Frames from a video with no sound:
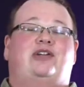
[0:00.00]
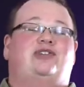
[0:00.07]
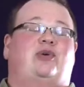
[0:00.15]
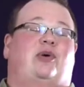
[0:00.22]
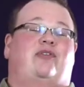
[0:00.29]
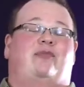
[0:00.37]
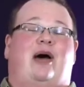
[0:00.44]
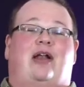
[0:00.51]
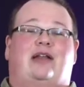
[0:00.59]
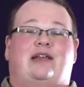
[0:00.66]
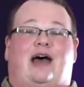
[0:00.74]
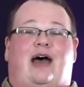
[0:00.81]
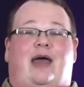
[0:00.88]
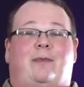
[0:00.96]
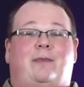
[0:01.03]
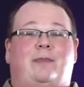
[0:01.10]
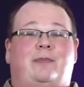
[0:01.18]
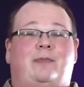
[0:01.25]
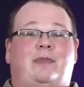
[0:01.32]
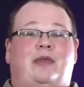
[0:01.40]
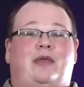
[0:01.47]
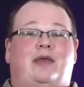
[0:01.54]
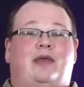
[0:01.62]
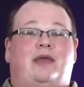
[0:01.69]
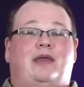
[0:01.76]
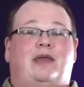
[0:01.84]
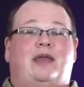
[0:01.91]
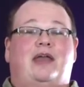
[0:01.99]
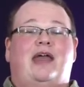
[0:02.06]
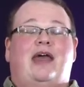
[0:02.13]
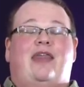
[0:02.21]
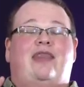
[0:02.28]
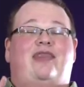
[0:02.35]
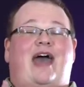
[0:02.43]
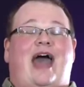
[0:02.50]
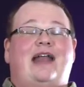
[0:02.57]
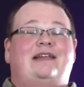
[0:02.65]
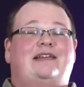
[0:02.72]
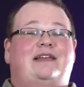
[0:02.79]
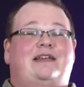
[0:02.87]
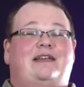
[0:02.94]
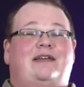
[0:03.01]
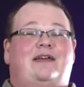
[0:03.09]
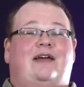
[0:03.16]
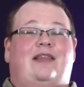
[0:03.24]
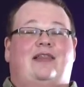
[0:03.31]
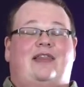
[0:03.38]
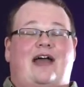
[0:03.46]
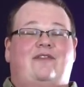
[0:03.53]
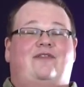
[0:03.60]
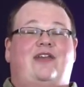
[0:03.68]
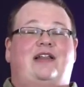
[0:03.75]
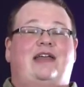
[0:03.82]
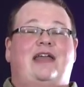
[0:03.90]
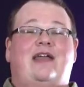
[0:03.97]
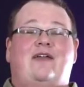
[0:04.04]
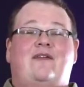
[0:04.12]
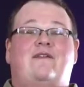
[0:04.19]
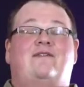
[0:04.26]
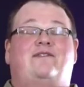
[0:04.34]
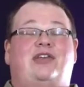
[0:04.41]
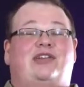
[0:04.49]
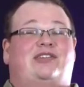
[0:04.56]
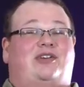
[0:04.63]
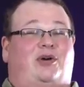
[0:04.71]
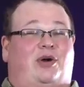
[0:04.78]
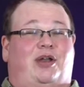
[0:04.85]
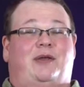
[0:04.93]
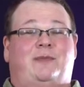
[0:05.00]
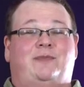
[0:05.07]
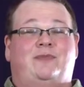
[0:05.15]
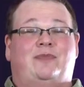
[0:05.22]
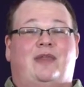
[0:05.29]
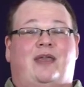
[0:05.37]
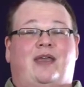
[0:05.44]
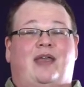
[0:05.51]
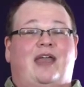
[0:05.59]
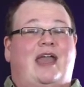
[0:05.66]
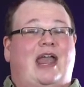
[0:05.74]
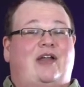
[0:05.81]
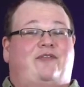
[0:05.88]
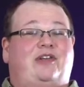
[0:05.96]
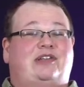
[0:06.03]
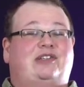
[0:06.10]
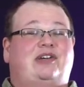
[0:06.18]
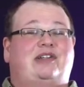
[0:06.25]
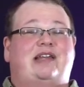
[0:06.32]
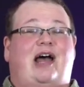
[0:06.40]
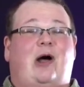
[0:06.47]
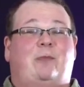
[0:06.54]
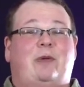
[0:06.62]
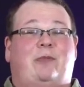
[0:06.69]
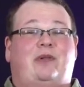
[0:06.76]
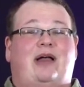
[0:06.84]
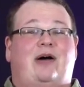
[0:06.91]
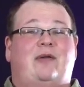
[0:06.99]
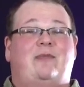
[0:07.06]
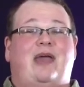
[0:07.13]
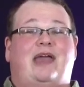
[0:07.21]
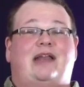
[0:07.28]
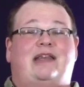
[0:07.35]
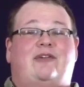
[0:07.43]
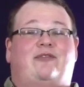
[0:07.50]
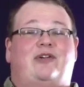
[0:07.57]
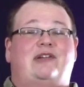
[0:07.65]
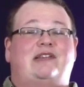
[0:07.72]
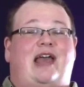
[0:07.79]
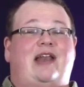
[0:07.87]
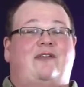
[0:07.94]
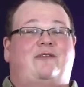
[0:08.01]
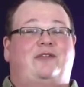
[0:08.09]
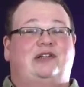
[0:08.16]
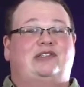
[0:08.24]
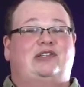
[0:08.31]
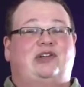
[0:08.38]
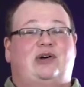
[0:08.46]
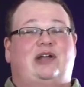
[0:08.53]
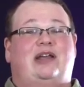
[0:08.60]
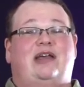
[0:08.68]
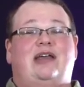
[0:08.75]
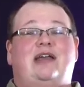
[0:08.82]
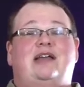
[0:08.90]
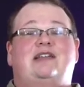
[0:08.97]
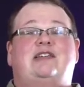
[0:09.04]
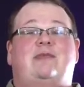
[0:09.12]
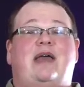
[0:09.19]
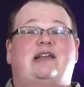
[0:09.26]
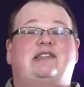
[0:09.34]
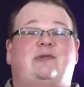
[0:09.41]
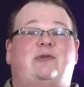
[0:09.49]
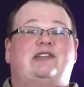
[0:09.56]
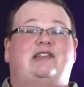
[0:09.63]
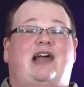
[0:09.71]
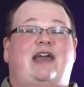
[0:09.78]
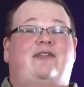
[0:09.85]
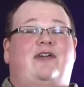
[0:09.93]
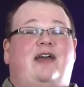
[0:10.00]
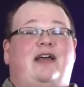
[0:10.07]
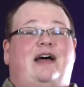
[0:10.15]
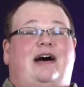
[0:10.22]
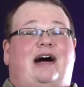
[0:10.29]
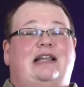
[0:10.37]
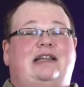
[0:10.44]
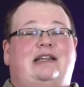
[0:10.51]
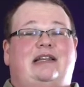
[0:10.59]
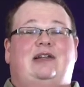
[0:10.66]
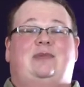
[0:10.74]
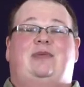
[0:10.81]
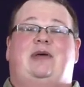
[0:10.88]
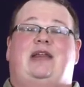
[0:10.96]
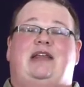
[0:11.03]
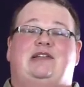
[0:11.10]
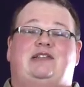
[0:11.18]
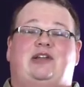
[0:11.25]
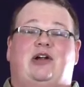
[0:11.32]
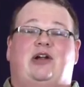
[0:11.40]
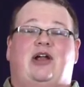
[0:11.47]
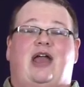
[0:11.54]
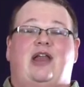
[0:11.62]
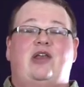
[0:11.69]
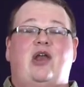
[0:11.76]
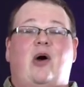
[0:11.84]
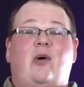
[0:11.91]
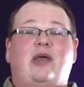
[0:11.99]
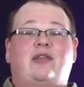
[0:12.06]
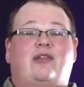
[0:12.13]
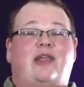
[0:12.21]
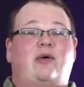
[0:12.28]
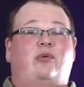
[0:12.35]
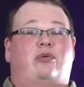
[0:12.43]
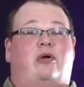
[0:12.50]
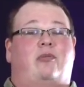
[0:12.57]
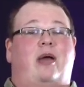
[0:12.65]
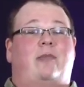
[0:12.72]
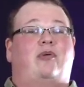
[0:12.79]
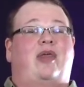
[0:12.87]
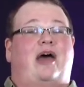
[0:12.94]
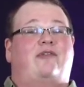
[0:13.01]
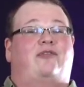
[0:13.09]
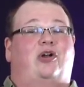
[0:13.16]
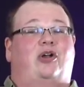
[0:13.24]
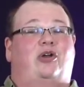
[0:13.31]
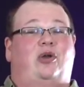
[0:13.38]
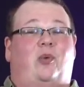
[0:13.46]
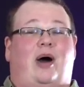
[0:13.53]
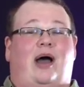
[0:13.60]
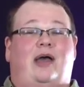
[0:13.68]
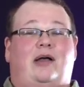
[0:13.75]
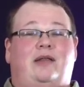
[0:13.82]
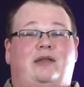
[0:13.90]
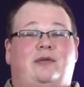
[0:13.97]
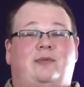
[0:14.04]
short amount of time. That feeling feels good. It feels good to help people out and make a difference, and it feels good to make someone's life a little bit easier, and knowing that they will remember that for a good while.